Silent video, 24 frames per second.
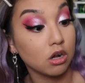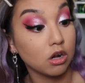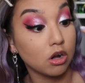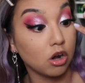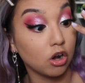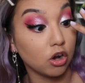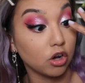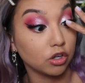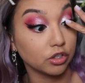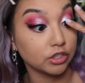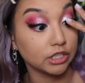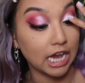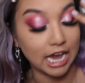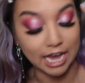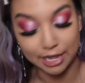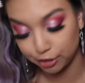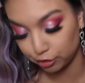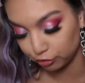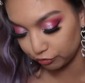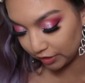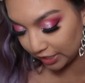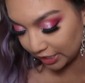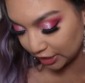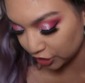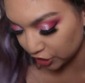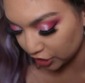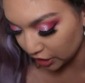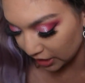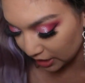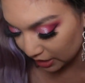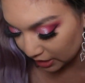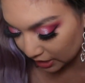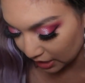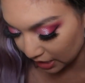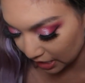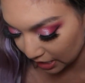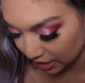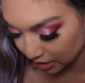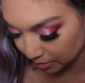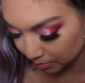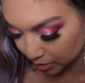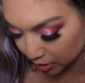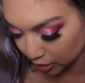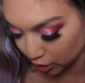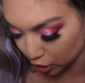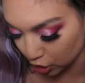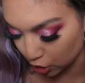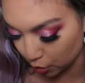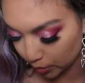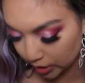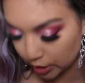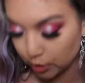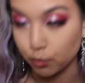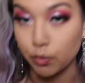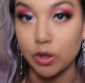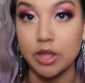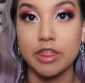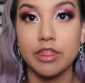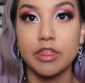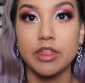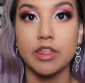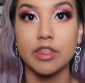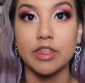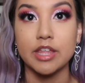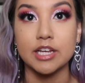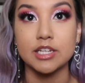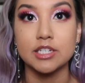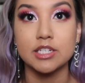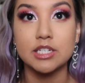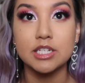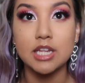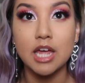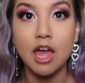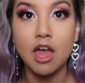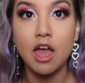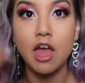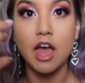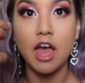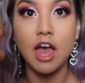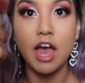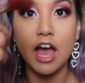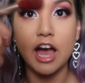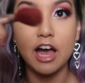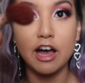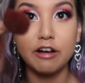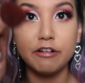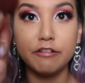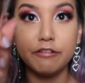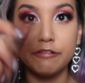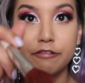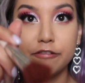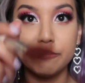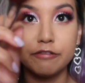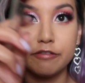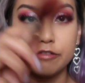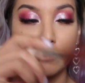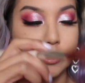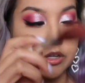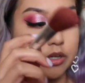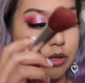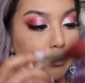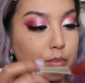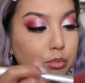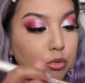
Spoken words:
called Adoration, and I'm going to go in with this e.l.f.